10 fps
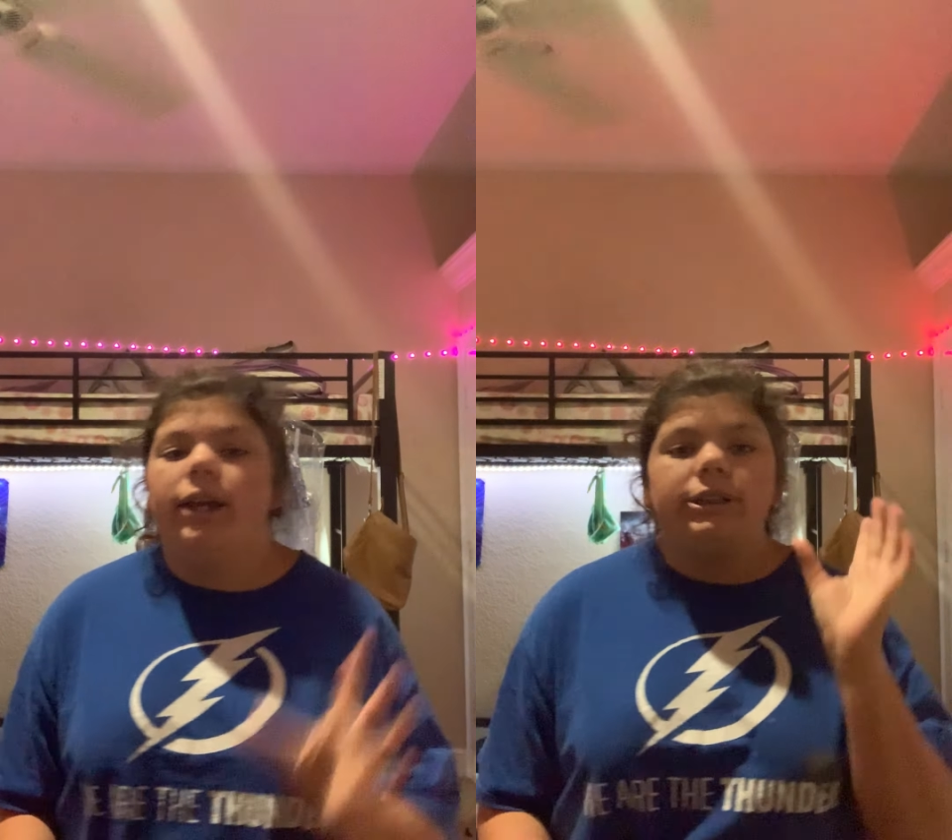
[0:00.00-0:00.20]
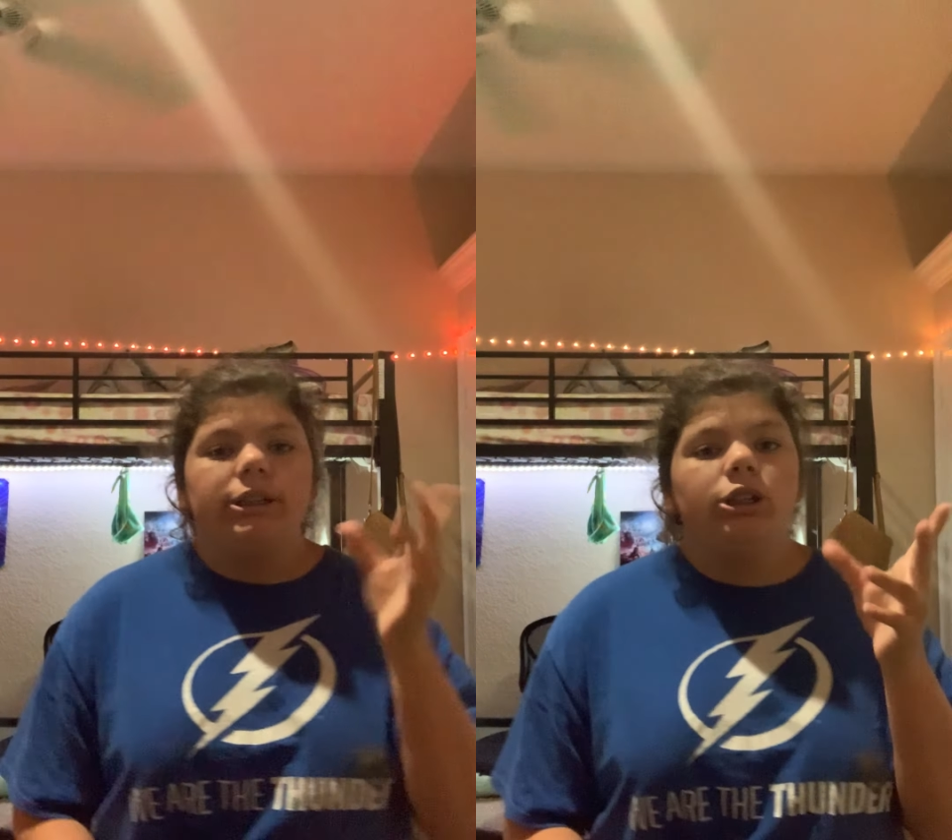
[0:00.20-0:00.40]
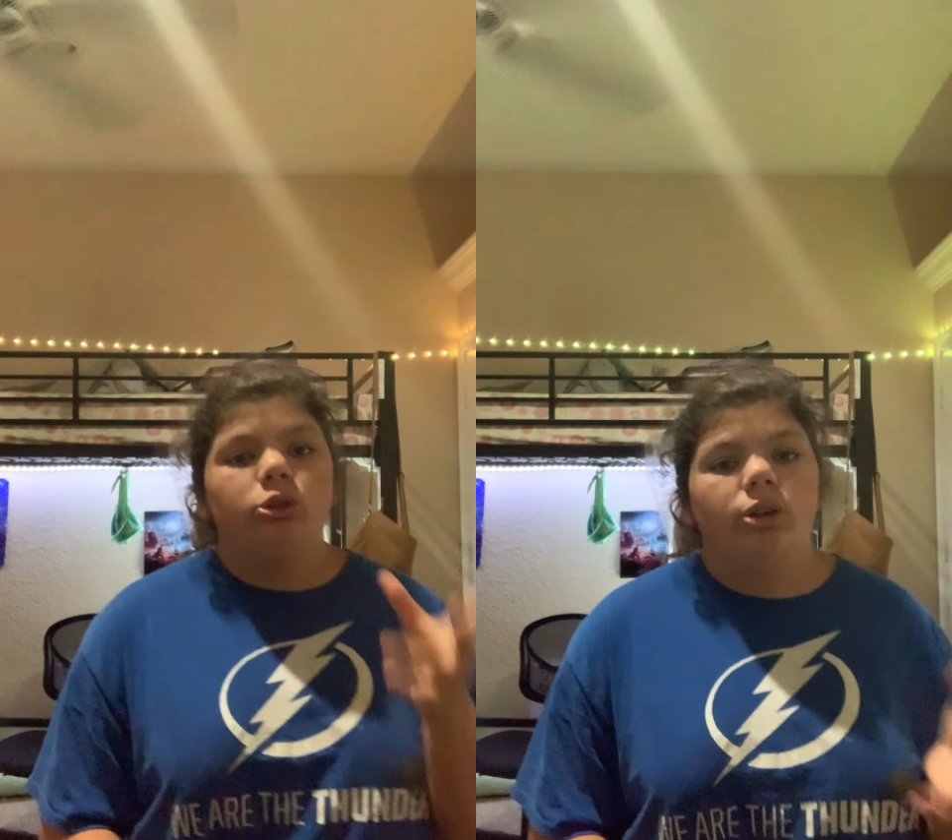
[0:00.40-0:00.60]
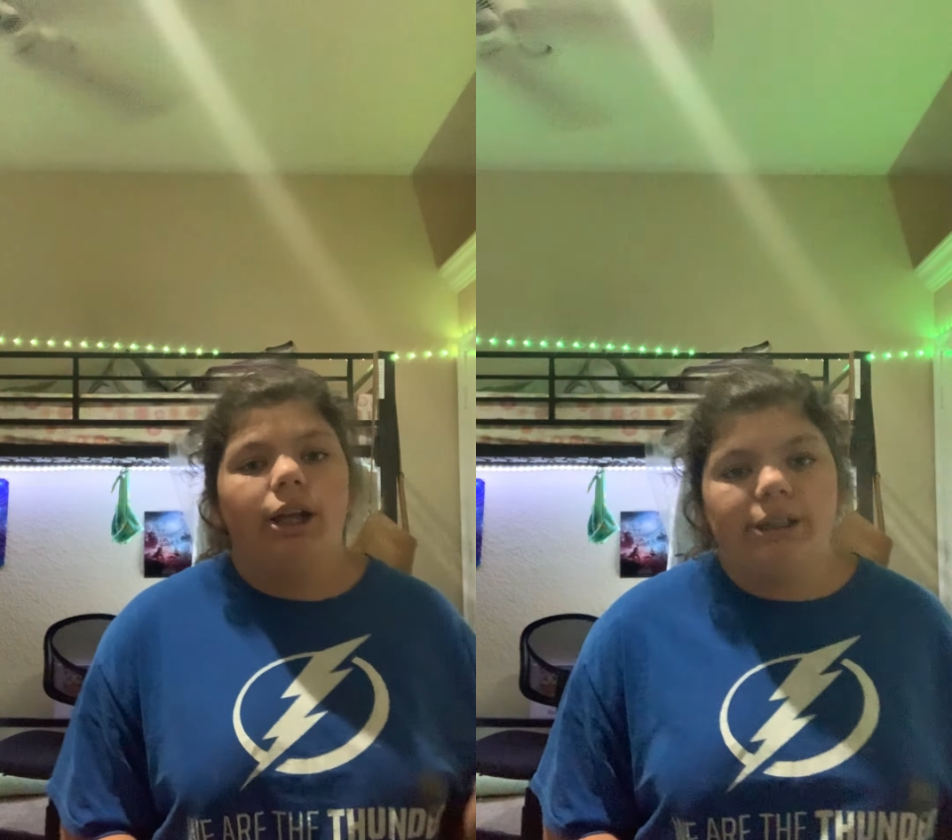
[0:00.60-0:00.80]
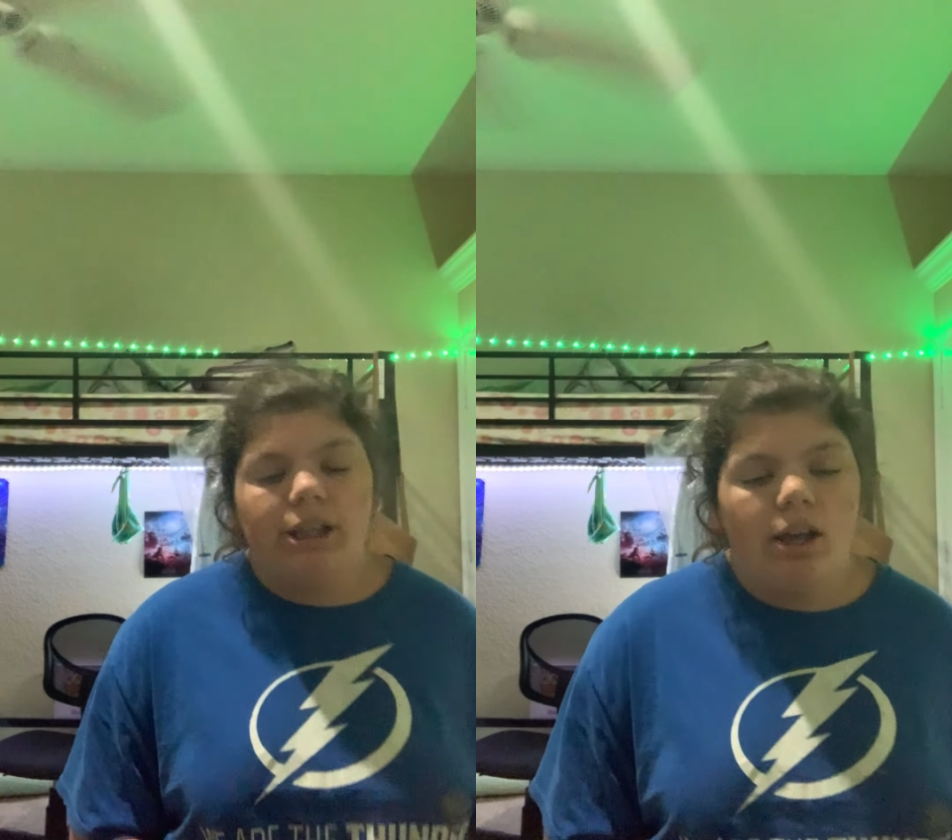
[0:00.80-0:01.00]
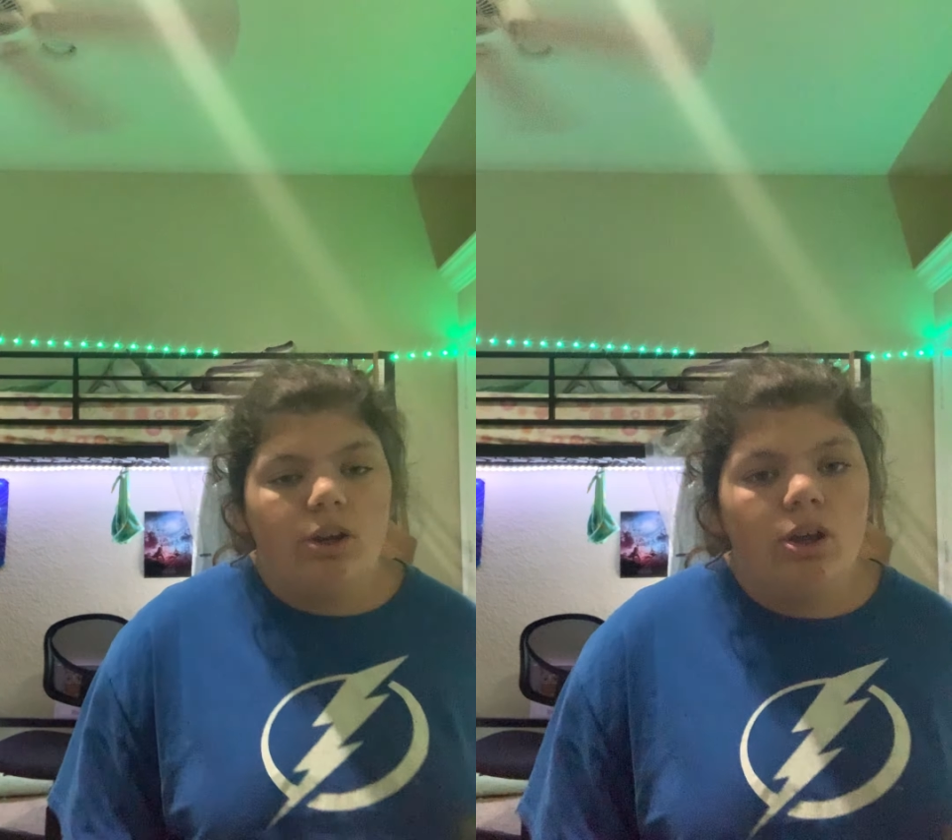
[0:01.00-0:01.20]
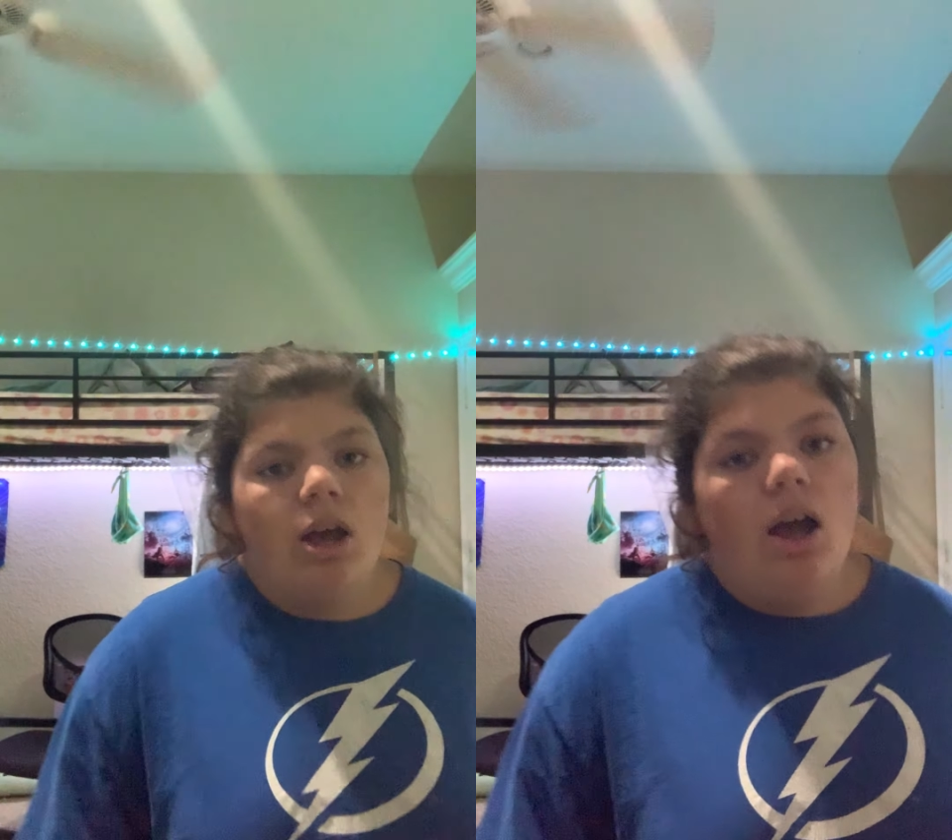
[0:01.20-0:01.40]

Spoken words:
It's the teacher that said